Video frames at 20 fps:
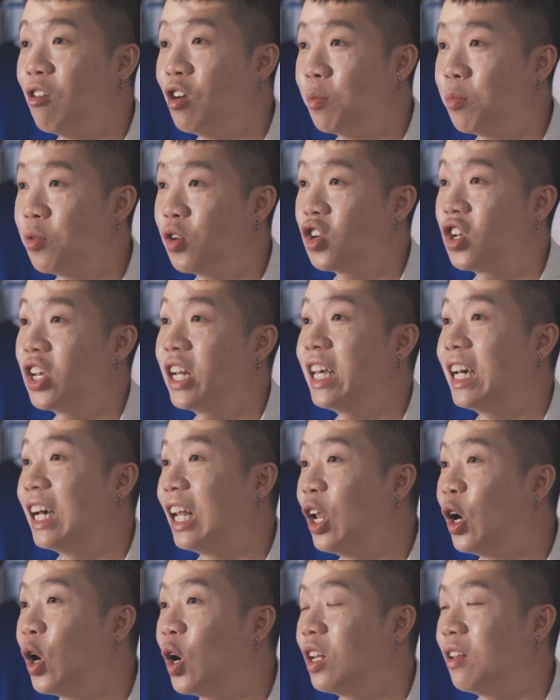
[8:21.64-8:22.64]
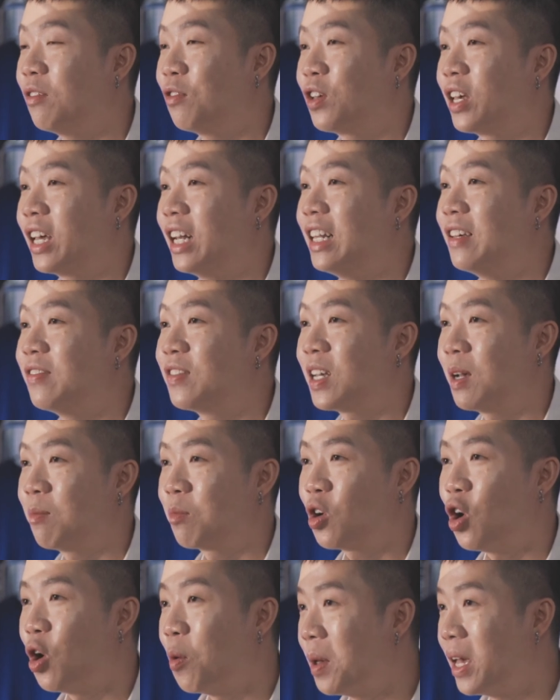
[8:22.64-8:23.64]
I would appreciate it a lot if you can leave
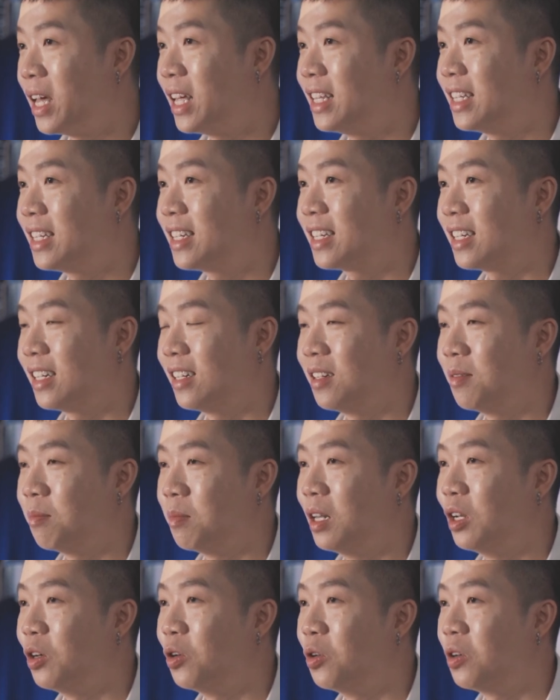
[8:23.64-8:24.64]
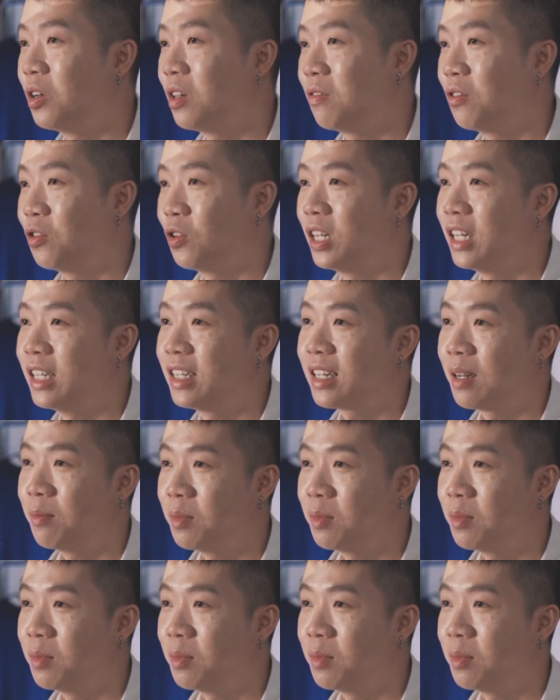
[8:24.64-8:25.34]
some comments below if you learned